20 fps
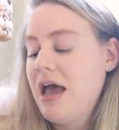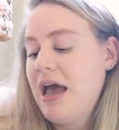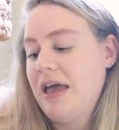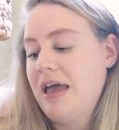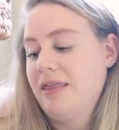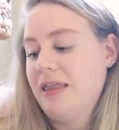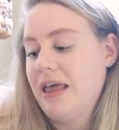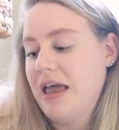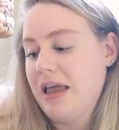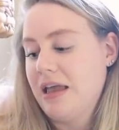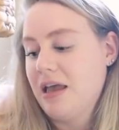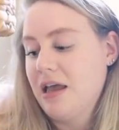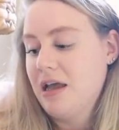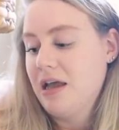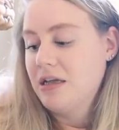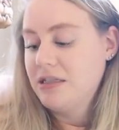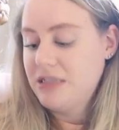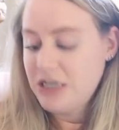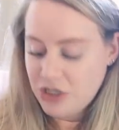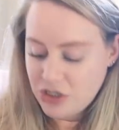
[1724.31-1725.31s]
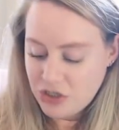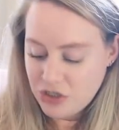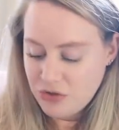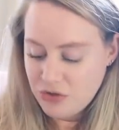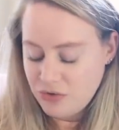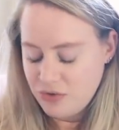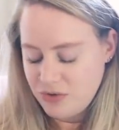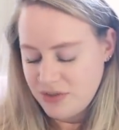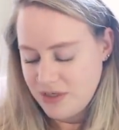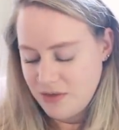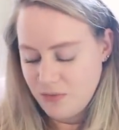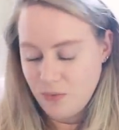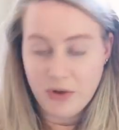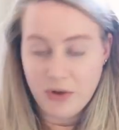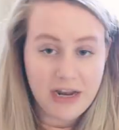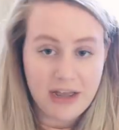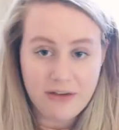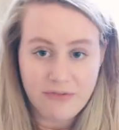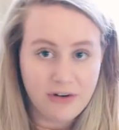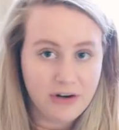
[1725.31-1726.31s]
and like tissues and
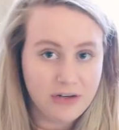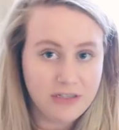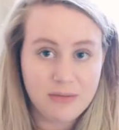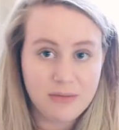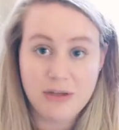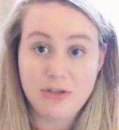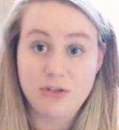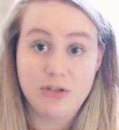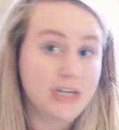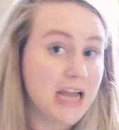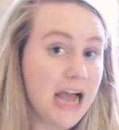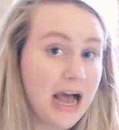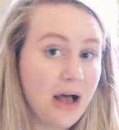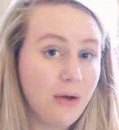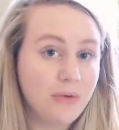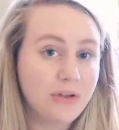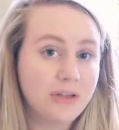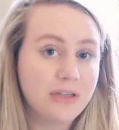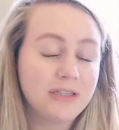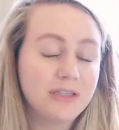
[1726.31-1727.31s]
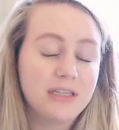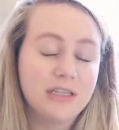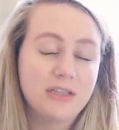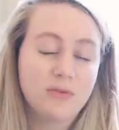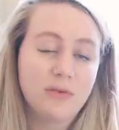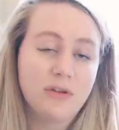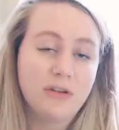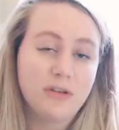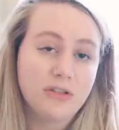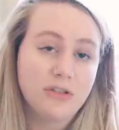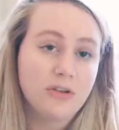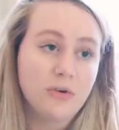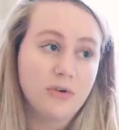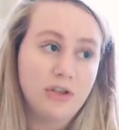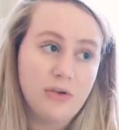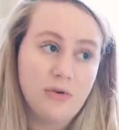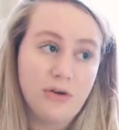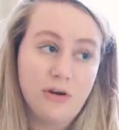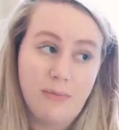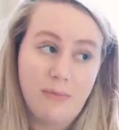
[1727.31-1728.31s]
whatever, some extra towels. This would look so
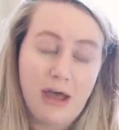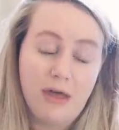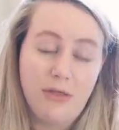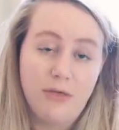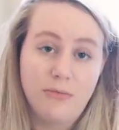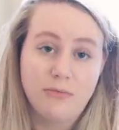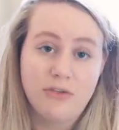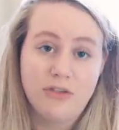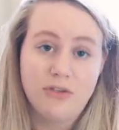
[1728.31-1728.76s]
cute in a bathroom